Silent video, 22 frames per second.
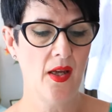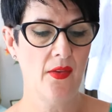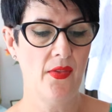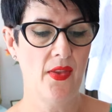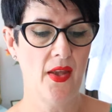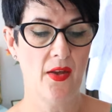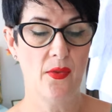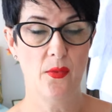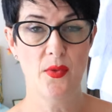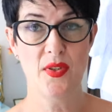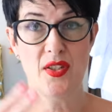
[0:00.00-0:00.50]
The
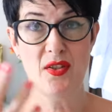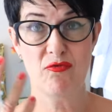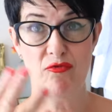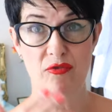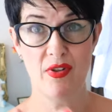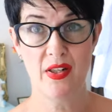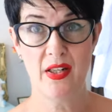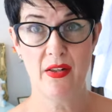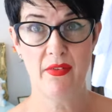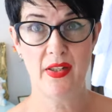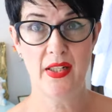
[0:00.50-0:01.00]
other ones are
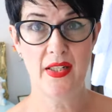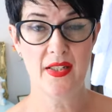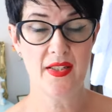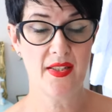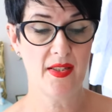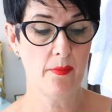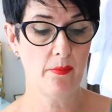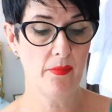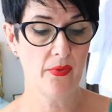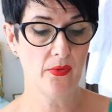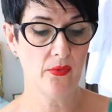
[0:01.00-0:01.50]
really, really
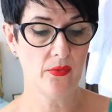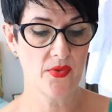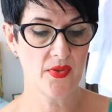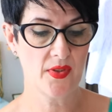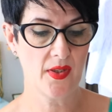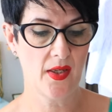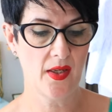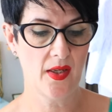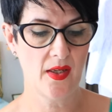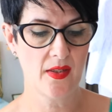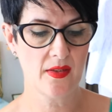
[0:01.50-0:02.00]
simple
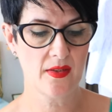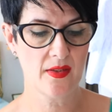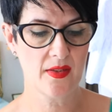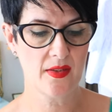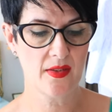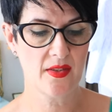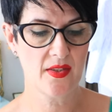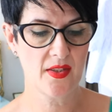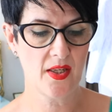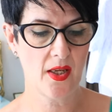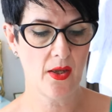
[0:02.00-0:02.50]
skirts.
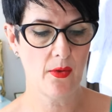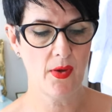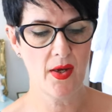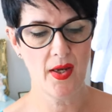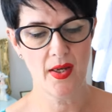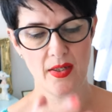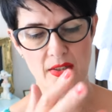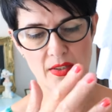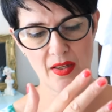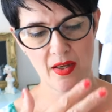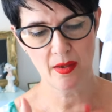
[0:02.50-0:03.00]
So I
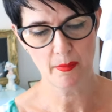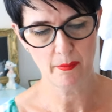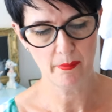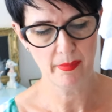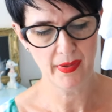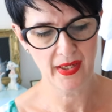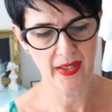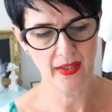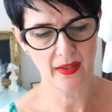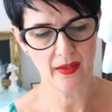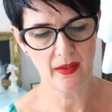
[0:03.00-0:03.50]
had to
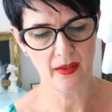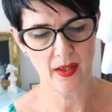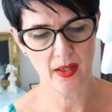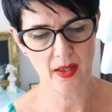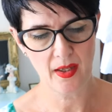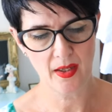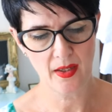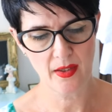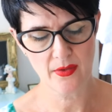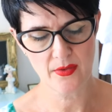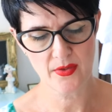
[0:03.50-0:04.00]
unpick
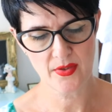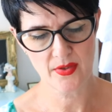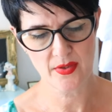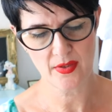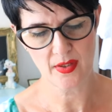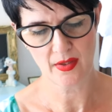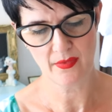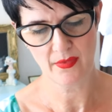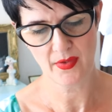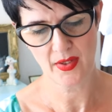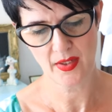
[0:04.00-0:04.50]
loads
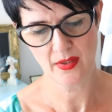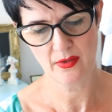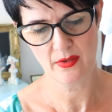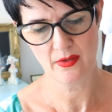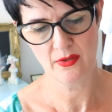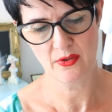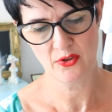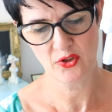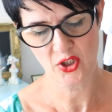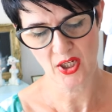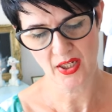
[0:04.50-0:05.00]
and
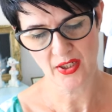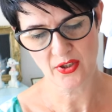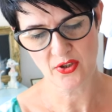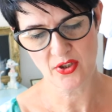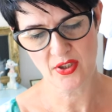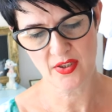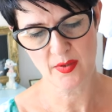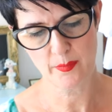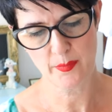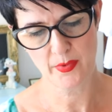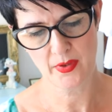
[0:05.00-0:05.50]
then change
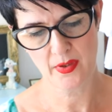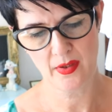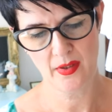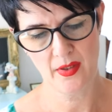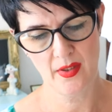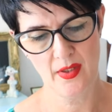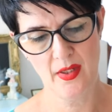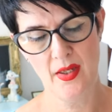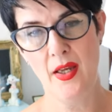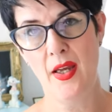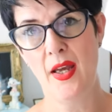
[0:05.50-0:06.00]
it to put
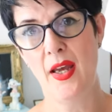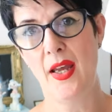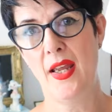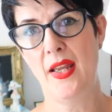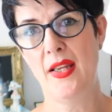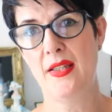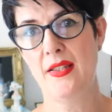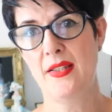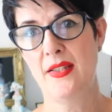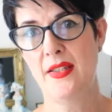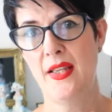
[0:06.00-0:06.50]

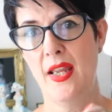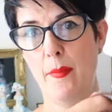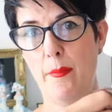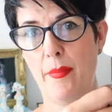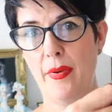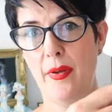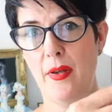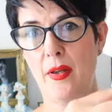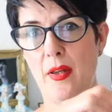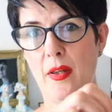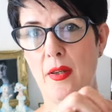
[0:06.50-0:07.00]
a zip
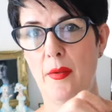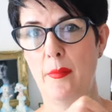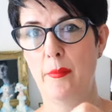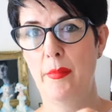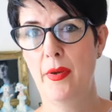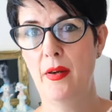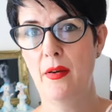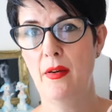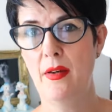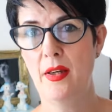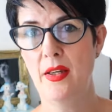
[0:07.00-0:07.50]

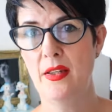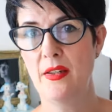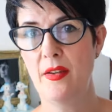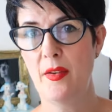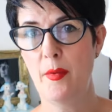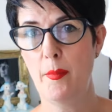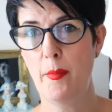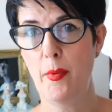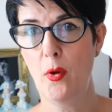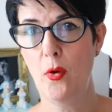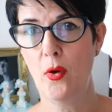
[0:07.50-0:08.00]
behind the
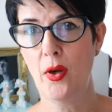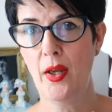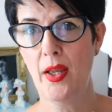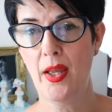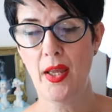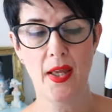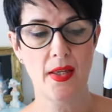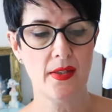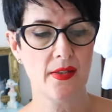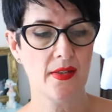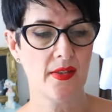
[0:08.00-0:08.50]

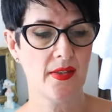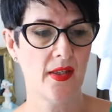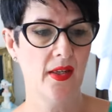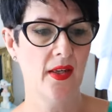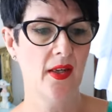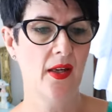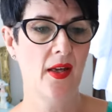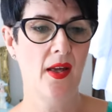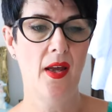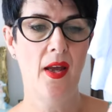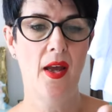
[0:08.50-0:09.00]
pocket.
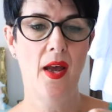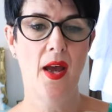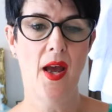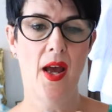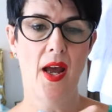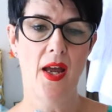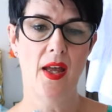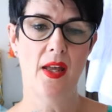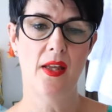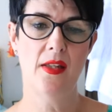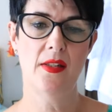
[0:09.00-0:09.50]

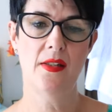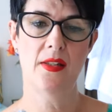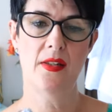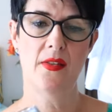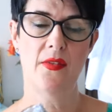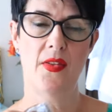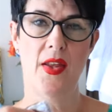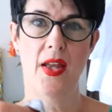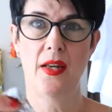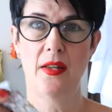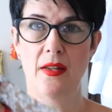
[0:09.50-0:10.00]
And
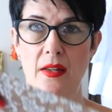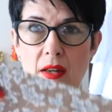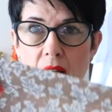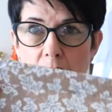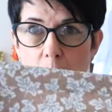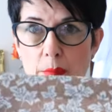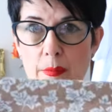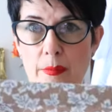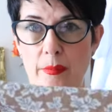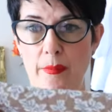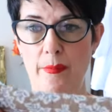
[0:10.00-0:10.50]
then
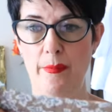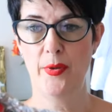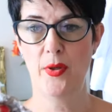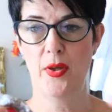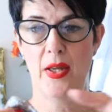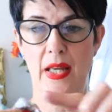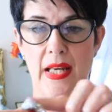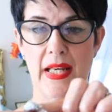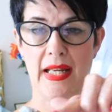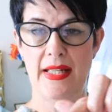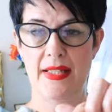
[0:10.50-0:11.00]
I
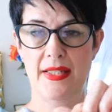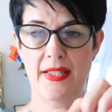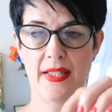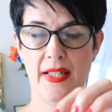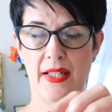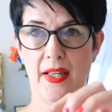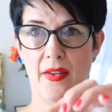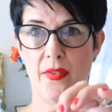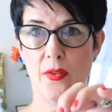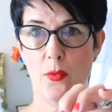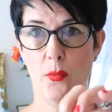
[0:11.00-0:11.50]
put
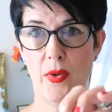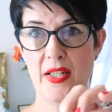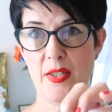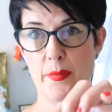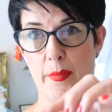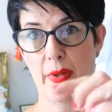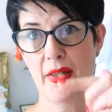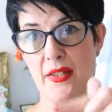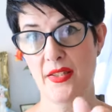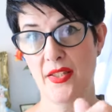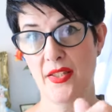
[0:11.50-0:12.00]
elastic in the waistband,